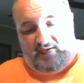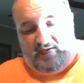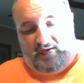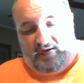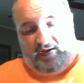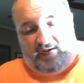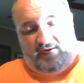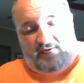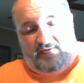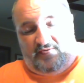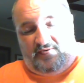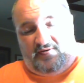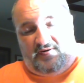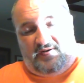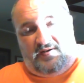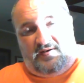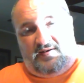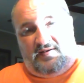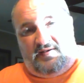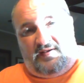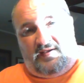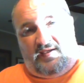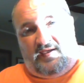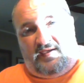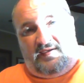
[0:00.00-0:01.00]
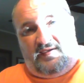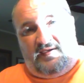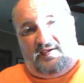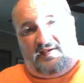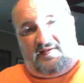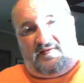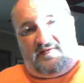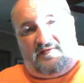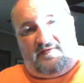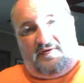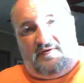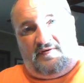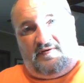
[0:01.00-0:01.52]
I don't need to, I
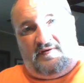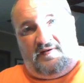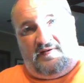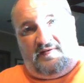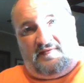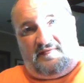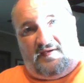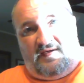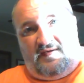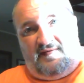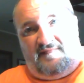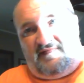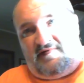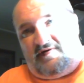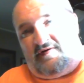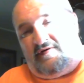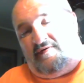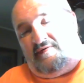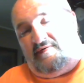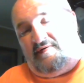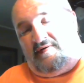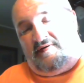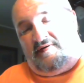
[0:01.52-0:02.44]
guess, turn this off and go